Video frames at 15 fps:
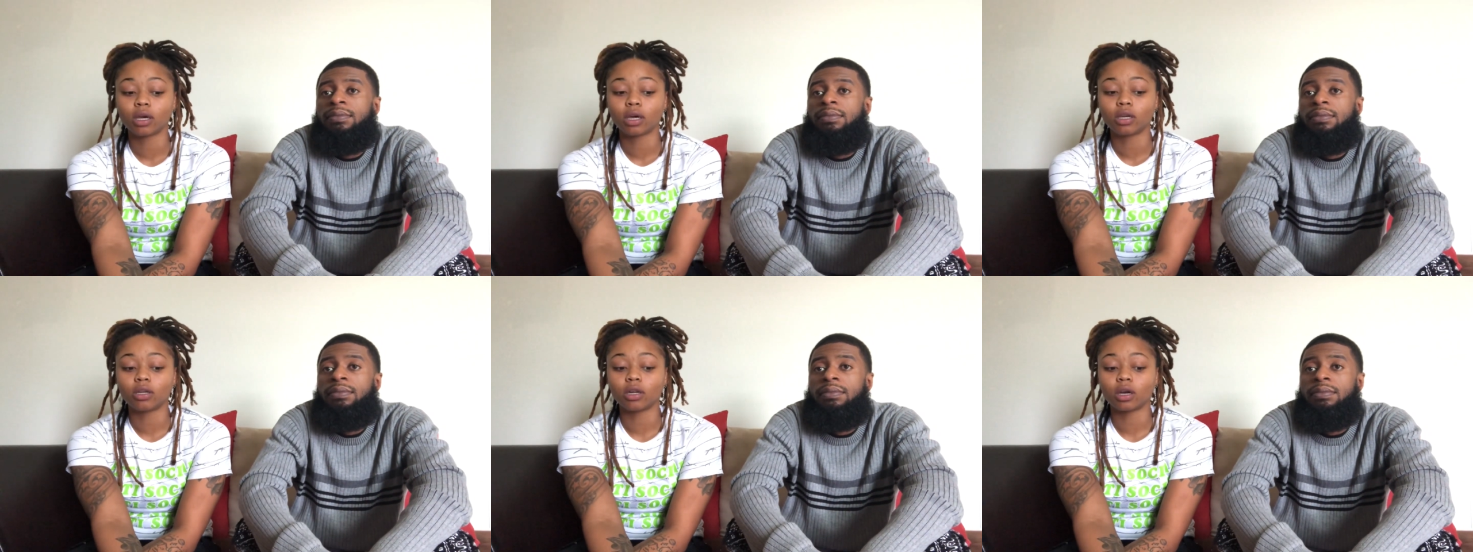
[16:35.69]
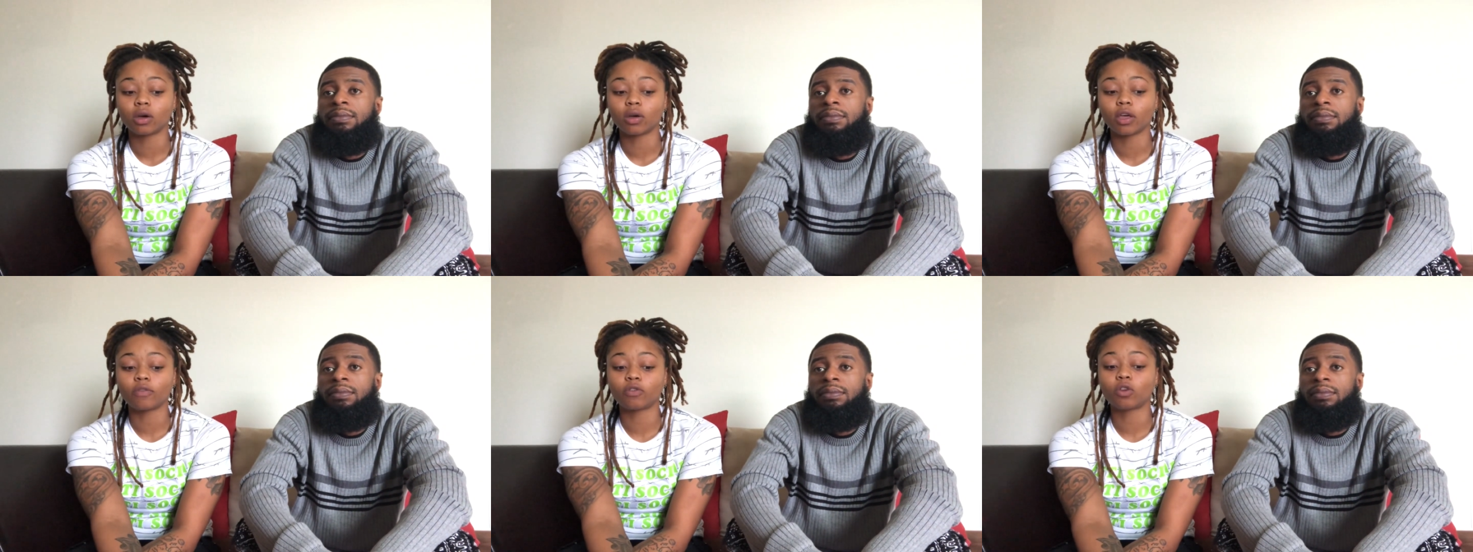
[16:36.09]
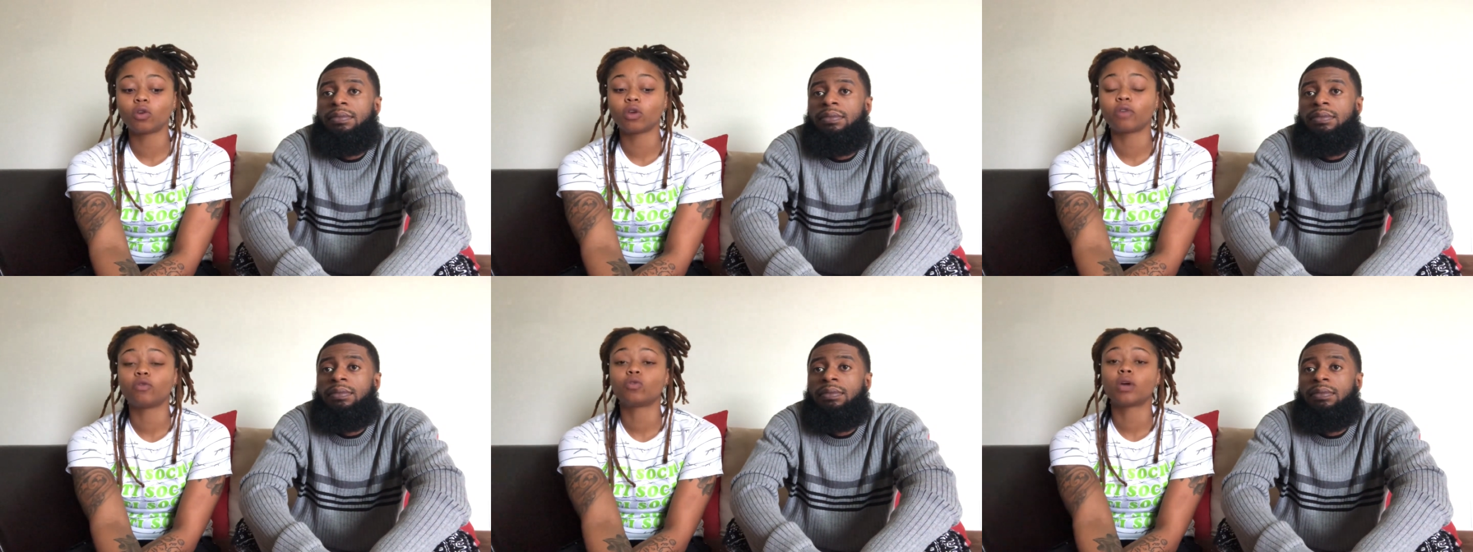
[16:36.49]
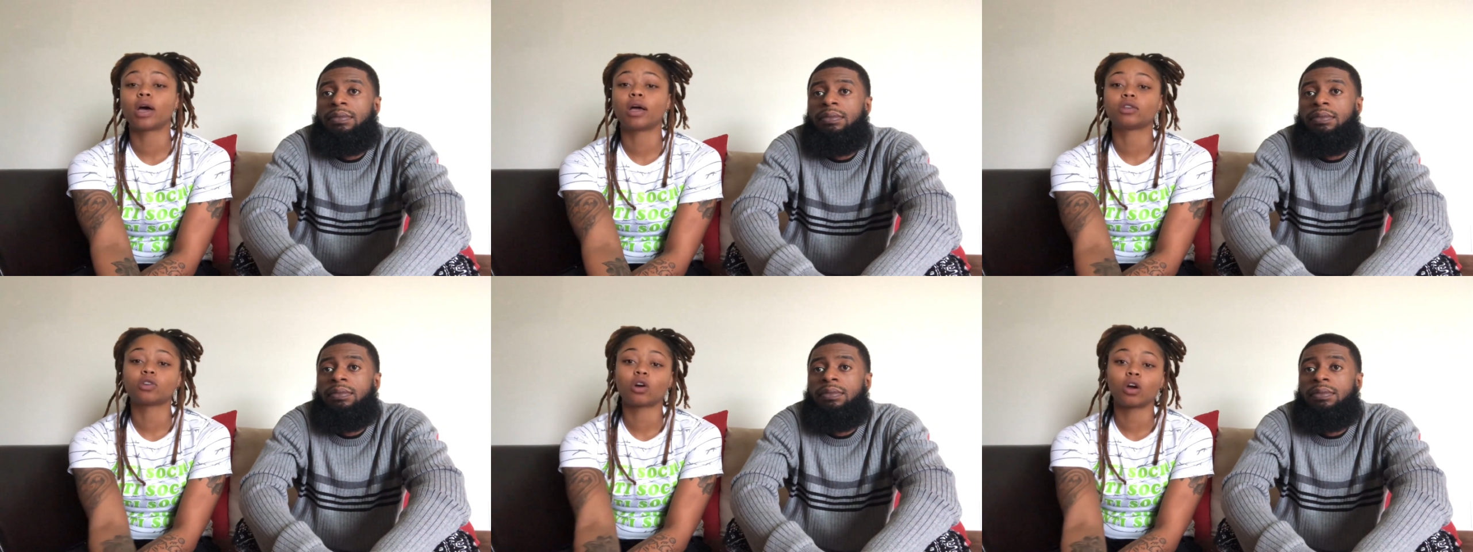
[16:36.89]
Speaker 1: You know, if you if you
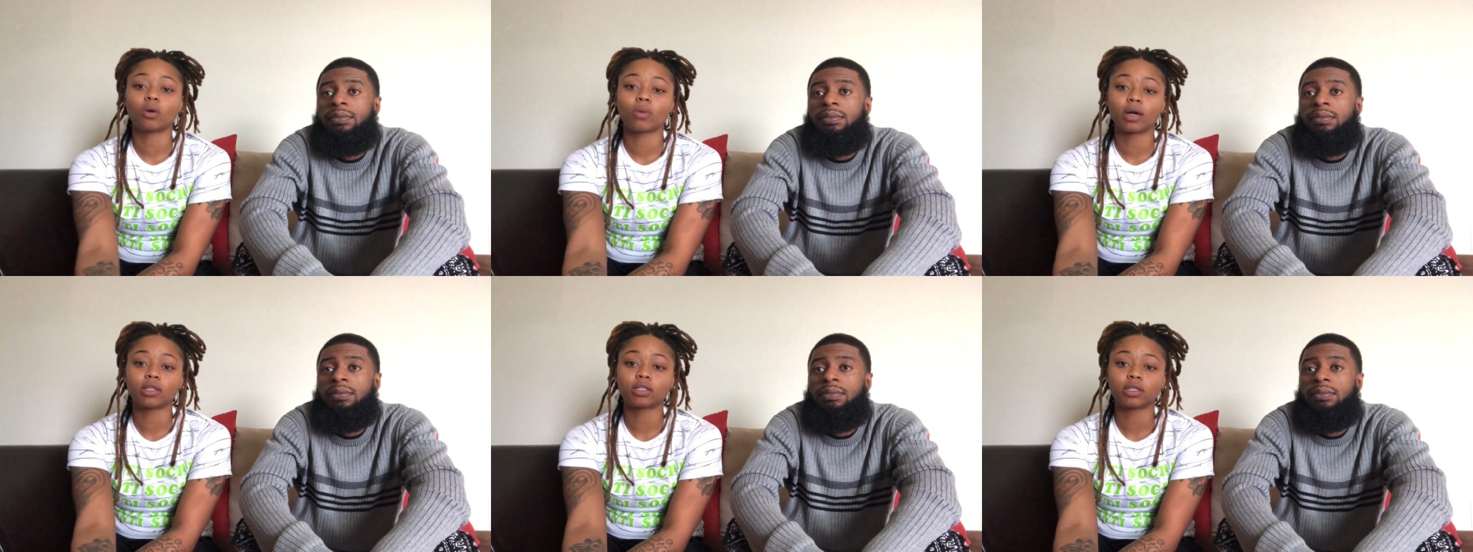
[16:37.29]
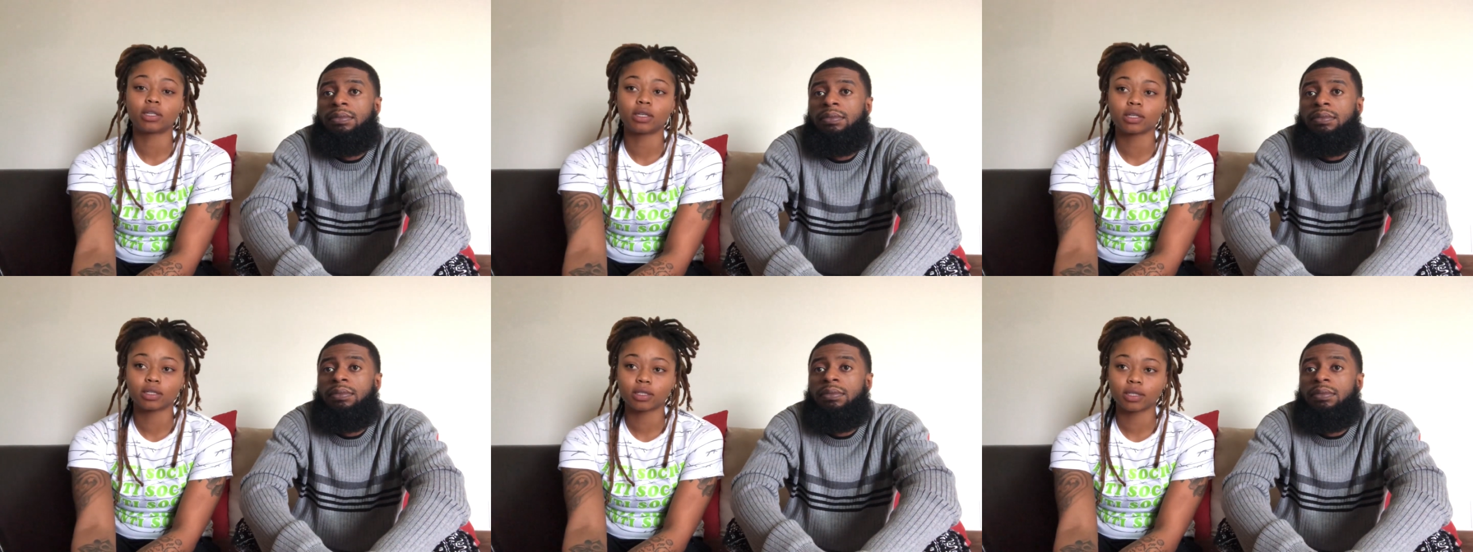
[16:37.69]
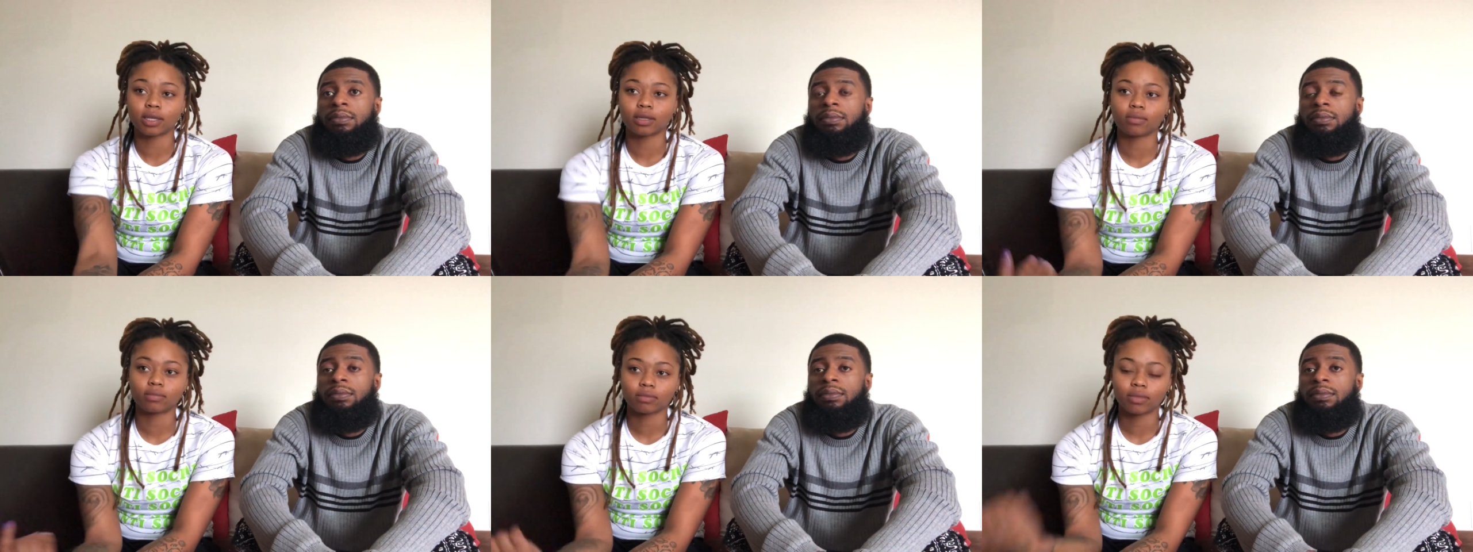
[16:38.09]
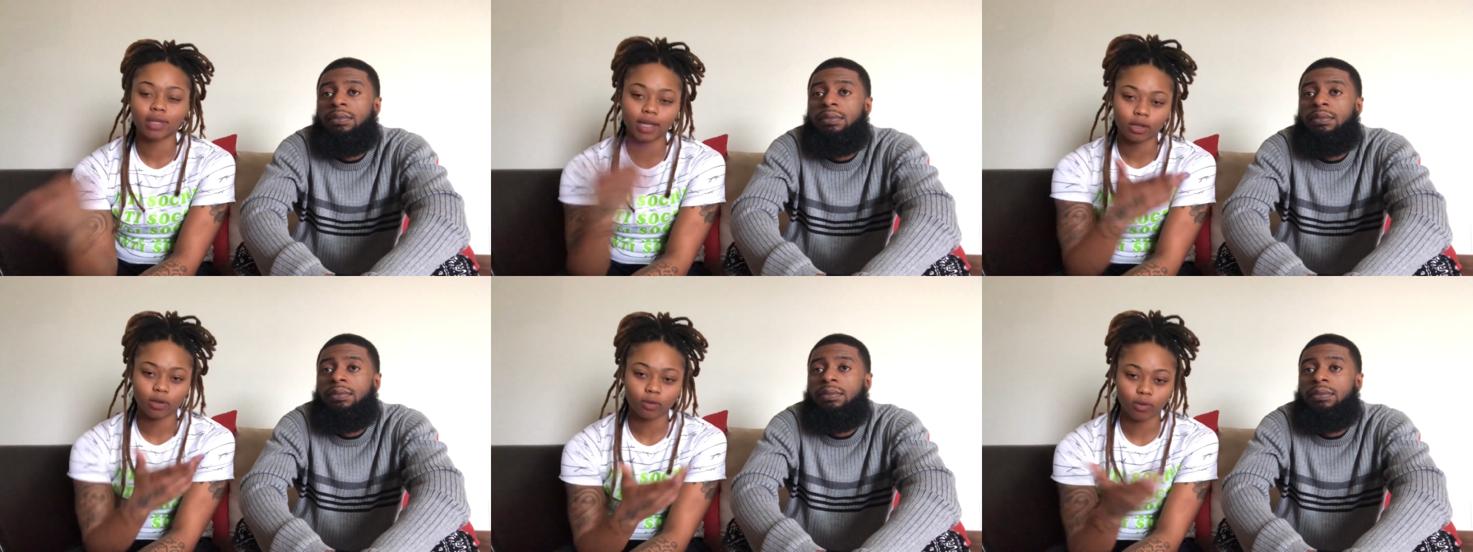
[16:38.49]
guys are watching this, and
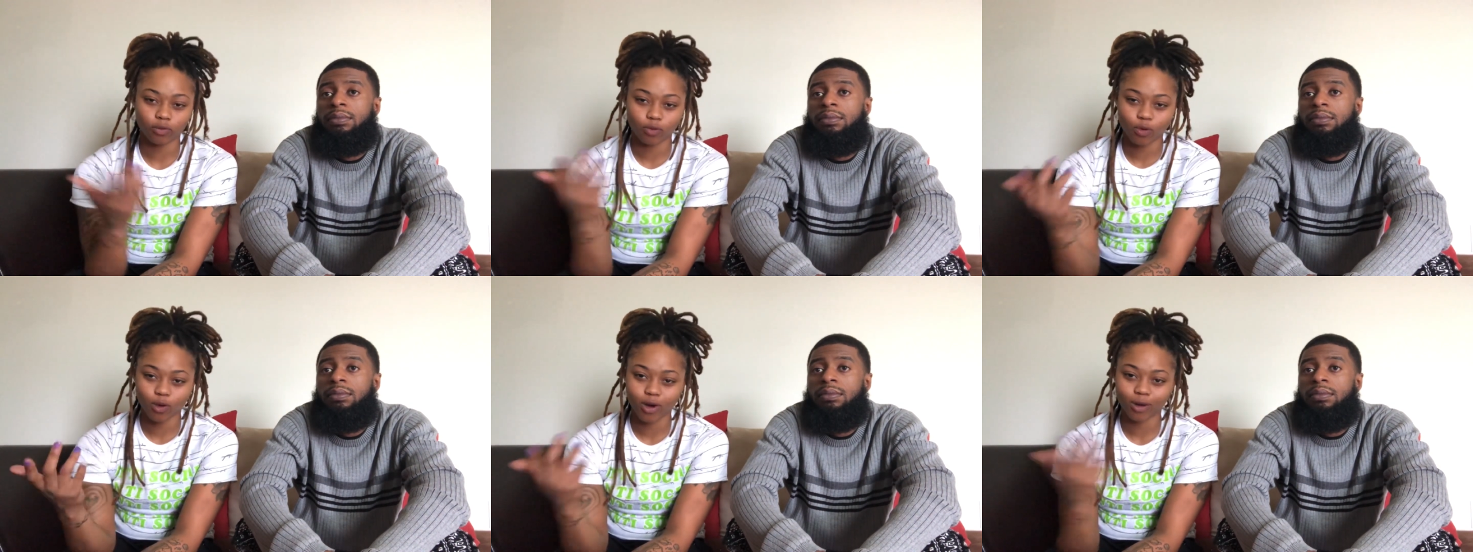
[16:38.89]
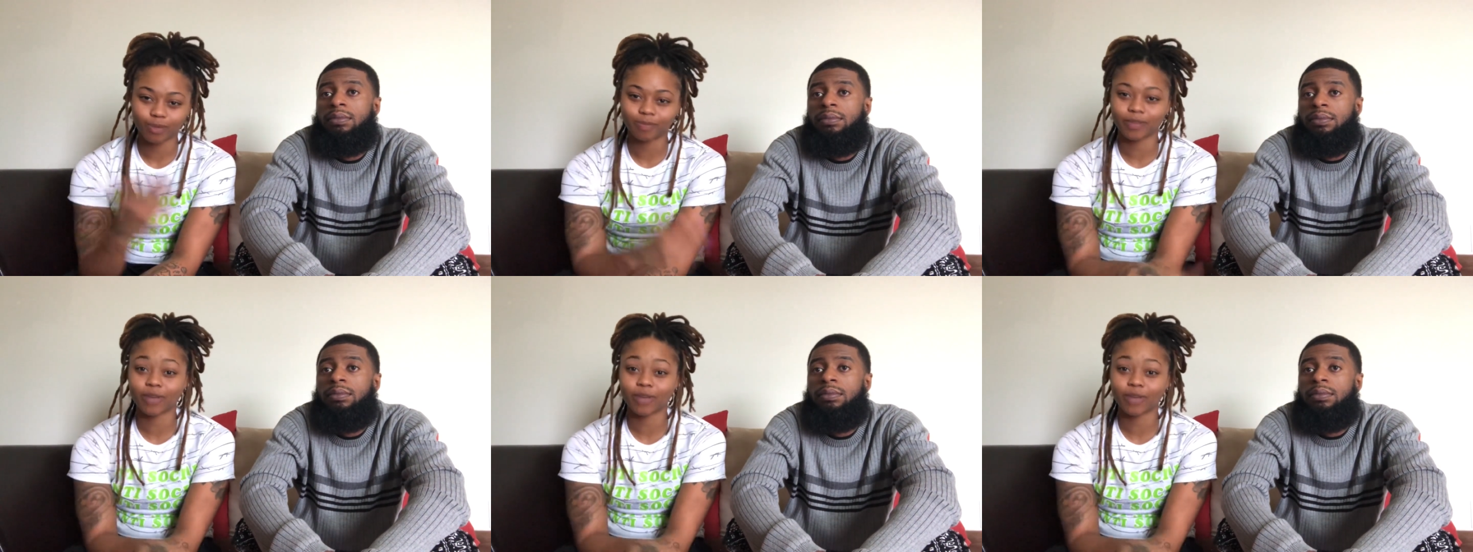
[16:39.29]
thank you if you are.